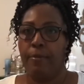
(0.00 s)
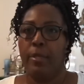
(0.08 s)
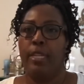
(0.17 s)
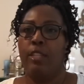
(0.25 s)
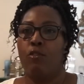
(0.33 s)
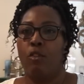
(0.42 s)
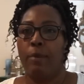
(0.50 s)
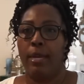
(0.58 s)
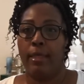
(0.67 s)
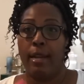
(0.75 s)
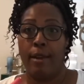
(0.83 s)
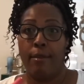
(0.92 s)
It's for my
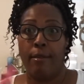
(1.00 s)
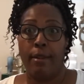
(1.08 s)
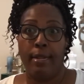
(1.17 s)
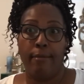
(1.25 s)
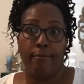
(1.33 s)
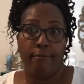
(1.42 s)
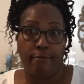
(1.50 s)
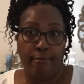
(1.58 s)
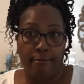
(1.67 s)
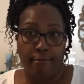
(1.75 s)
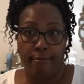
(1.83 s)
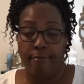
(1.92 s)
thyroid,
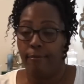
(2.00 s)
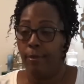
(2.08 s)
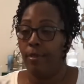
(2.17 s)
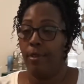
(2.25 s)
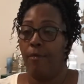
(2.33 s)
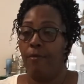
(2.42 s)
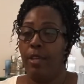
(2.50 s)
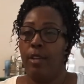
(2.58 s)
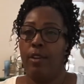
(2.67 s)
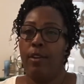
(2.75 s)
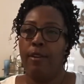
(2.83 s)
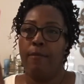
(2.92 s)
go
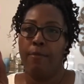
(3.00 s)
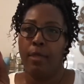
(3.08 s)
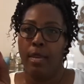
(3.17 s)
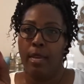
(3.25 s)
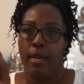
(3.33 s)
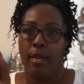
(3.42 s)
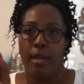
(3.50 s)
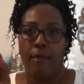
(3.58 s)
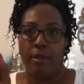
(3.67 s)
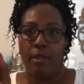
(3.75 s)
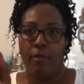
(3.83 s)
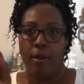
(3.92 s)
figure. Never
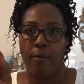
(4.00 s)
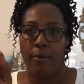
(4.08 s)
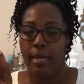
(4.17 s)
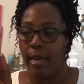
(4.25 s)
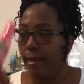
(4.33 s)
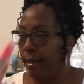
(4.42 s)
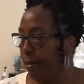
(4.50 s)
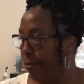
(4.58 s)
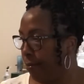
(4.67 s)
leave home without it.